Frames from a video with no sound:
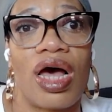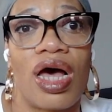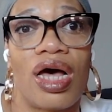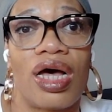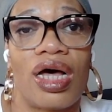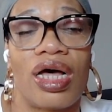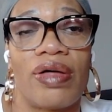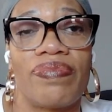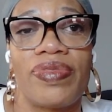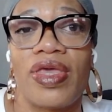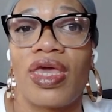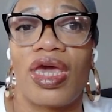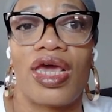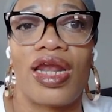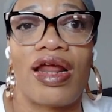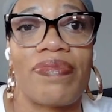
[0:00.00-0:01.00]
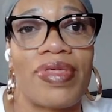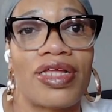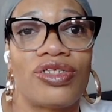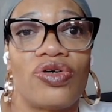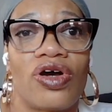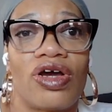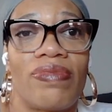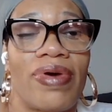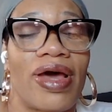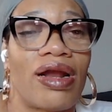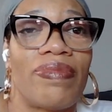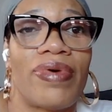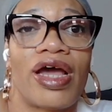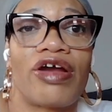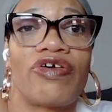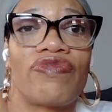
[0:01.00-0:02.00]
Uh, and I'm not talking about a
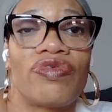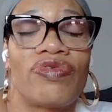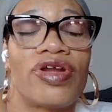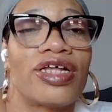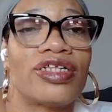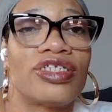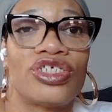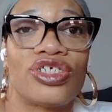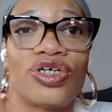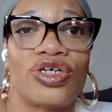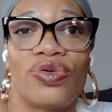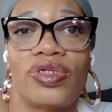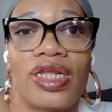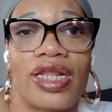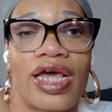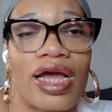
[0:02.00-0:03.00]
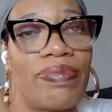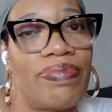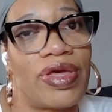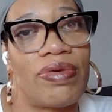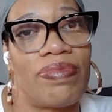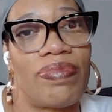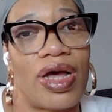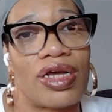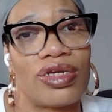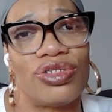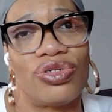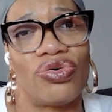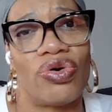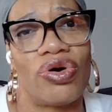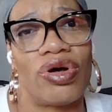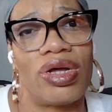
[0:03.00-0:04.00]
macaroon that's sold in like a big box
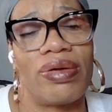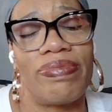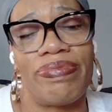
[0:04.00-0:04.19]
store,